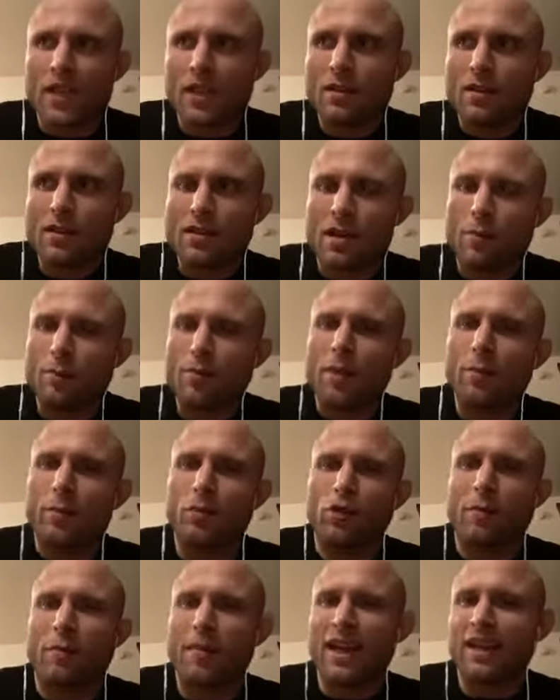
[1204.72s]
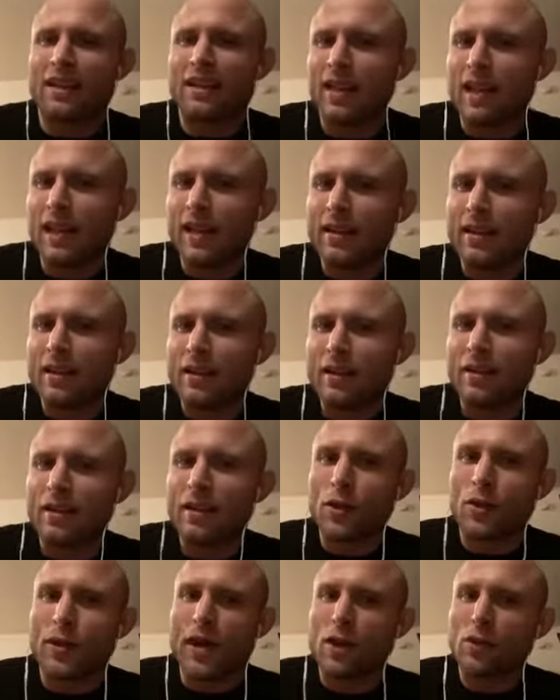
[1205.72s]
some people might like
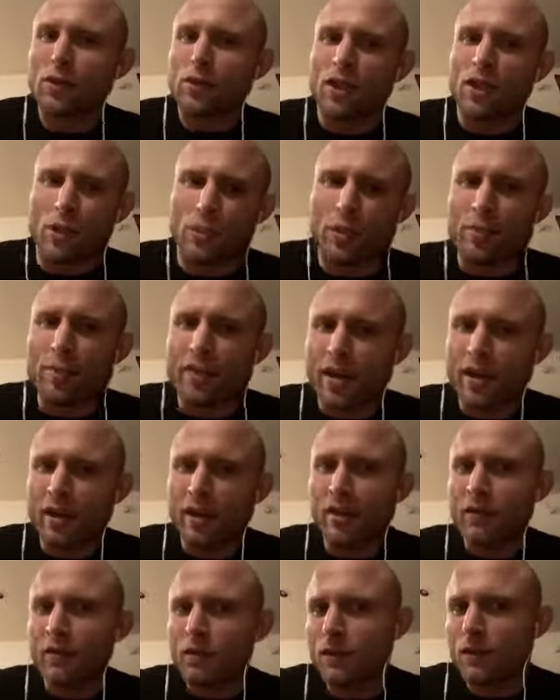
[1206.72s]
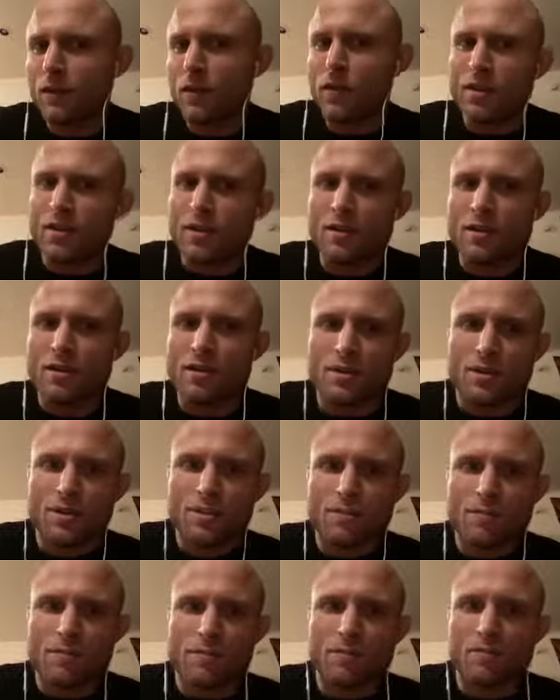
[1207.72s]
crowd a little bit better versus
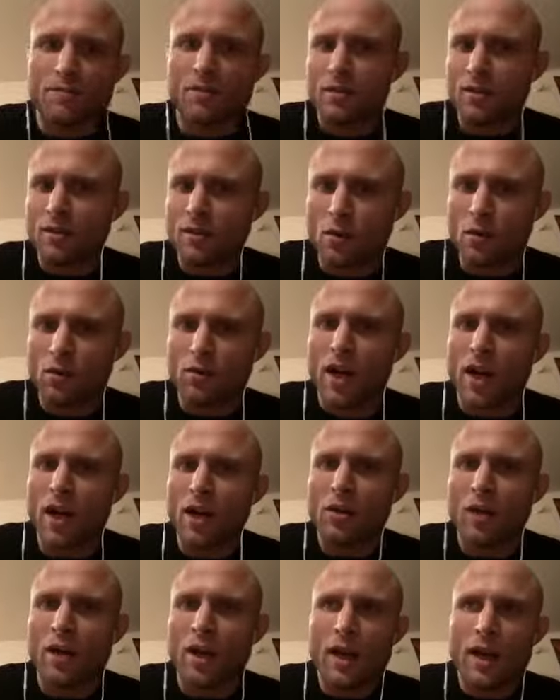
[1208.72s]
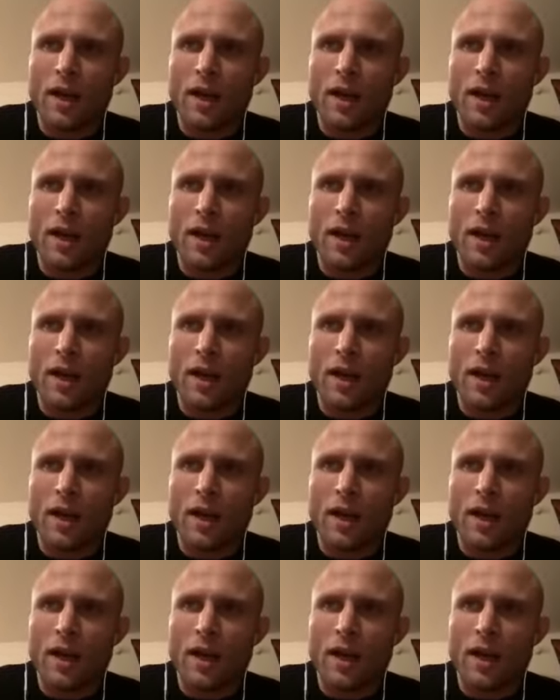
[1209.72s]
no crowd.